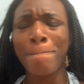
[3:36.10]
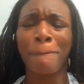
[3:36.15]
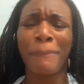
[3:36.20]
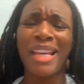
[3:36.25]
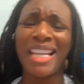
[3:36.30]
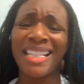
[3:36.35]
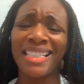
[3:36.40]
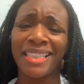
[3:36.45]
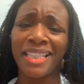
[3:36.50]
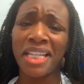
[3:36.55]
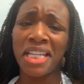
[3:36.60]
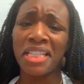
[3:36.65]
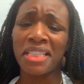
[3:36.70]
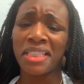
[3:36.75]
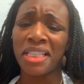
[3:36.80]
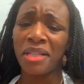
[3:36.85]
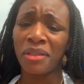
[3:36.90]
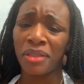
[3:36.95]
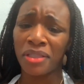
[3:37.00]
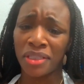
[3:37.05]
and stand
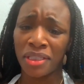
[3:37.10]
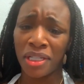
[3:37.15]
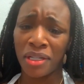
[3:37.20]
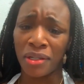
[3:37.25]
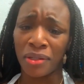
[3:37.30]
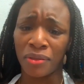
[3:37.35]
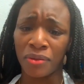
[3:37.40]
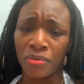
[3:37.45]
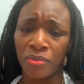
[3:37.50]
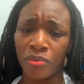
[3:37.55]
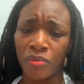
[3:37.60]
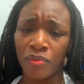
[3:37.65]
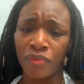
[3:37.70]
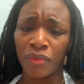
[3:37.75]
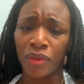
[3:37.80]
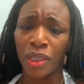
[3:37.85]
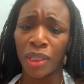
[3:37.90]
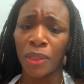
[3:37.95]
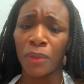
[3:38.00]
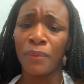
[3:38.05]
toe-to-toe
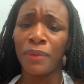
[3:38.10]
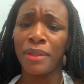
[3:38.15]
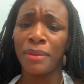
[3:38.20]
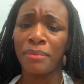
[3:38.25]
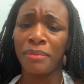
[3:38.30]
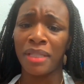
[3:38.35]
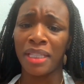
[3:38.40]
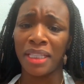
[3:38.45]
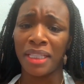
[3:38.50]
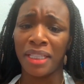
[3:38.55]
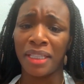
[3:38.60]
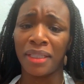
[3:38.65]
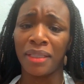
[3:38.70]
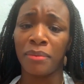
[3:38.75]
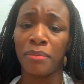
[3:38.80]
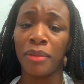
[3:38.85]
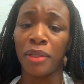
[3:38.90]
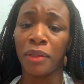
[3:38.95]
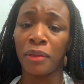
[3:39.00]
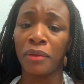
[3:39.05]
with me in the
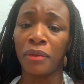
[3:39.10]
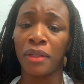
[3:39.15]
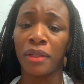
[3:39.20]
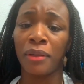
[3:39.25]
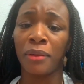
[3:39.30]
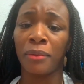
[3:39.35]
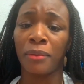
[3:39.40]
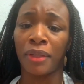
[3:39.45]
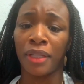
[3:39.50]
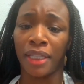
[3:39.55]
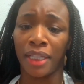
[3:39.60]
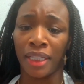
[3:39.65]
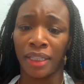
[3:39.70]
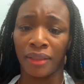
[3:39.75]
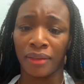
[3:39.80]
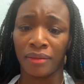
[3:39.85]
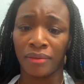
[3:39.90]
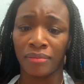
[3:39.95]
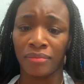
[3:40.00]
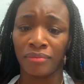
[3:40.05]
middle of the
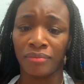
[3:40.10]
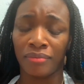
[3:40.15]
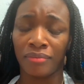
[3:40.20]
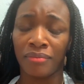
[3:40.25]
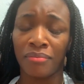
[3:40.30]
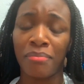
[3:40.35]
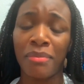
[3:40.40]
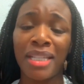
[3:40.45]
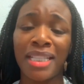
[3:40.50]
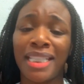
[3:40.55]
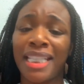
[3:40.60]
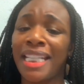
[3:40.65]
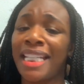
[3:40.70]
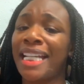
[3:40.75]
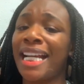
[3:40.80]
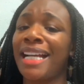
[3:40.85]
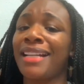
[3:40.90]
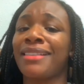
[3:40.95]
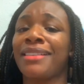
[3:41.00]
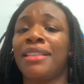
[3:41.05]
ring, man, she
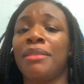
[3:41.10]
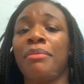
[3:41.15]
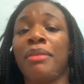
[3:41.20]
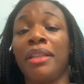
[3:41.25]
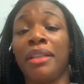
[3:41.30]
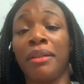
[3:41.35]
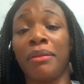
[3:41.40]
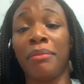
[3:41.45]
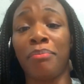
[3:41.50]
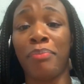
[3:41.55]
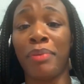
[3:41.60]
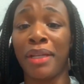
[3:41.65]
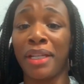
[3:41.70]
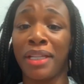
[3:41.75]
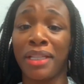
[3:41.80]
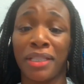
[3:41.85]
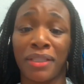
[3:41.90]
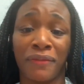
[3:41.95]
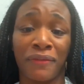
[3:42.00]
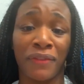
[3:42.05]
got to be the
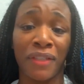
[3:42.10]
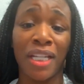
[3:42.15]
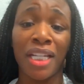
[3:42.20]
biggest